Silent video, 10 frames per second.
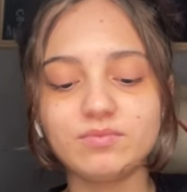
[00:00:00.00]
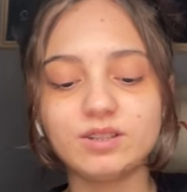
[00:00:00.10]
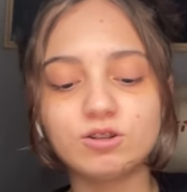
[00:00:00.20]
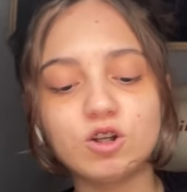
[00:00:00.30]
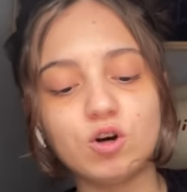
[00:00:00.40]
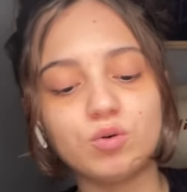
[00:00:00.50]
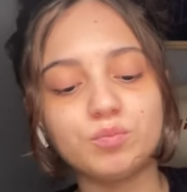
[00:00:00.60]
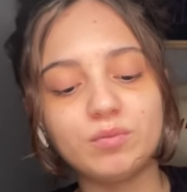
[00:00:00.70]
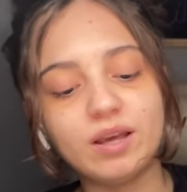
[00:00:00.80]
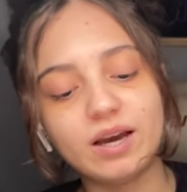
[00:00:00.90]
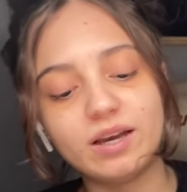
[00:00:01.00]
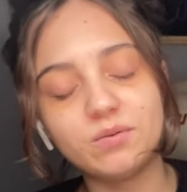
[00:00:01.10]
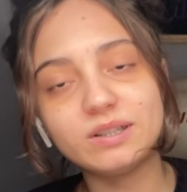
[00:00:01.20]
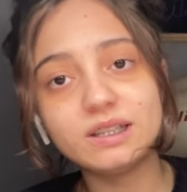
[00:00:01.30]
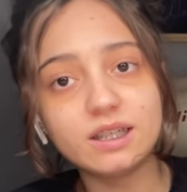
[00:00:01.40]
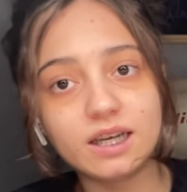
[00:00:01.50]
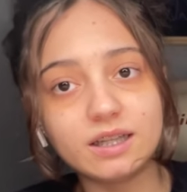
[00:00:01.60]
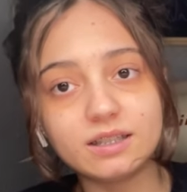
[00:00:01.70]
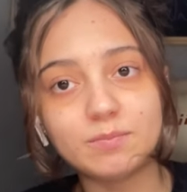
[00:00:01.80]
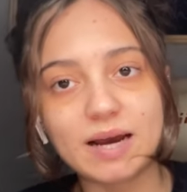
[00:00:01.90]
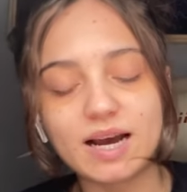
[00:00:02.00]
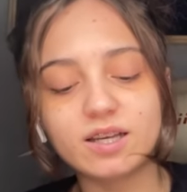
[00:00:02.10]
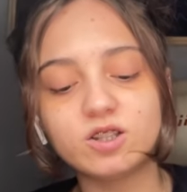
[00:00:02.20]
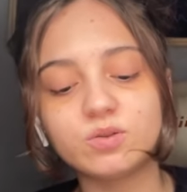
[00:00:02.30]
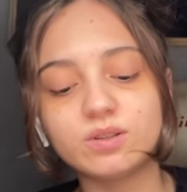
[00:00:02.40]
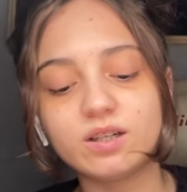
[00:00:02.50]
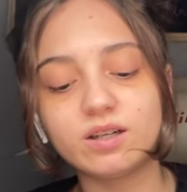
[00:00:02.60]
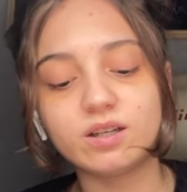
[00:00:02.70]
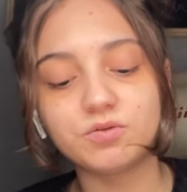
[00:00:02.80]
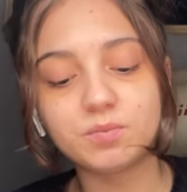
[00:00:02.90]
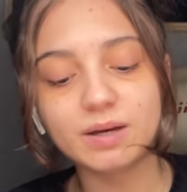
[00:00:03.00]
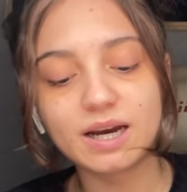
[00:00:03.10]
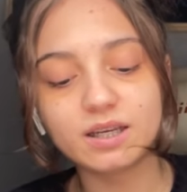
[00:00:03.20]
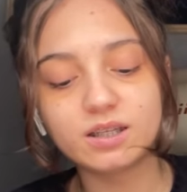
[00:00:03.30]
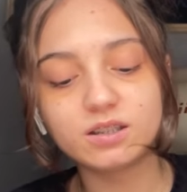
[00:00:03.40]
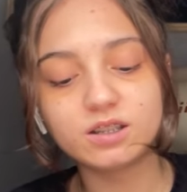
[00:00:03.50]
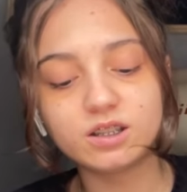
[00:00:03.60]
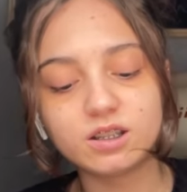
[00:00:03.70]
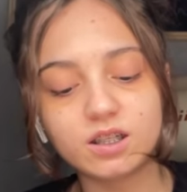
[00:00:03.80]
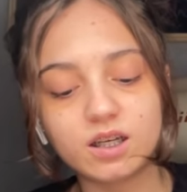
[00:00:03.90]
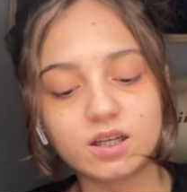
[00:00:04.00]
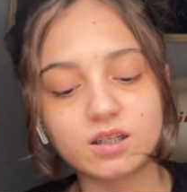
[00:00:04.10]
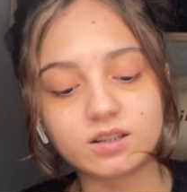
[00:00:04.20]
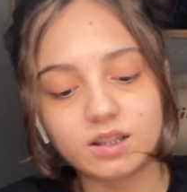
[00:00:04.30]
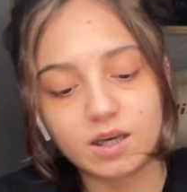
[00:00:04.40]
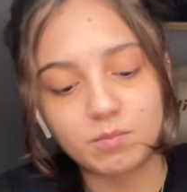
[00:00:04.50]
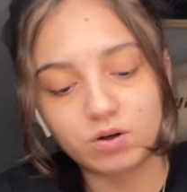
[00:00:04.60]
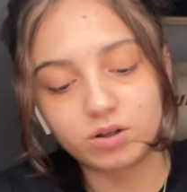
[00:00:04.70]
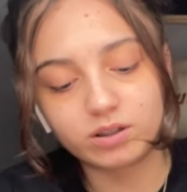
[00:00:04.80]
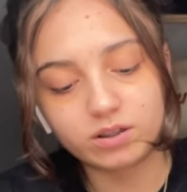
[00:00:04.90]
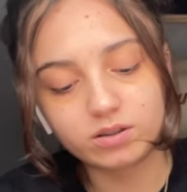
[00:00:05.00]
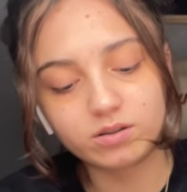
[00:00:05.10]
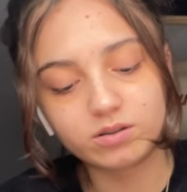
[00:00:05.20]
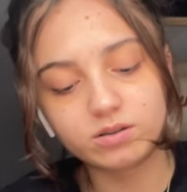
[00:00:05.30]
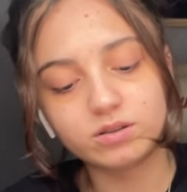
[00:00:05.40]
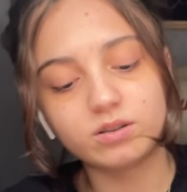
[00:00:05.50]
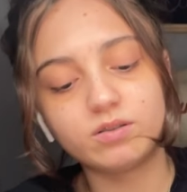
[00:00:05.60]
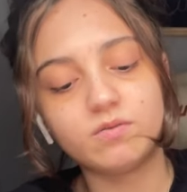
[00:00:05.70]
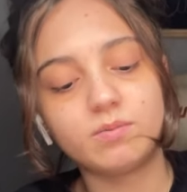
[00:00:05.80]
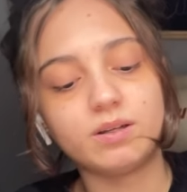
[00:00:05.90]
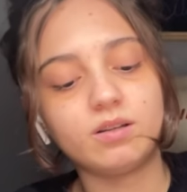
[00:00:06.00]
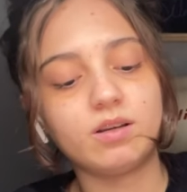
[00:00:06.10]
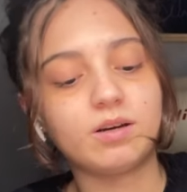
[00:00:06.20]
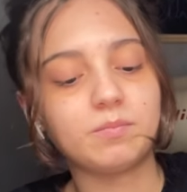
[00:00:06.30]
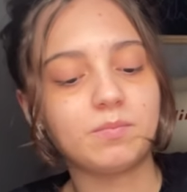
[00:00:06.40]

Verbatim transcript: So yeah, it wasn't in this package. It was in a different package because it came earlier and stuff. But yeah,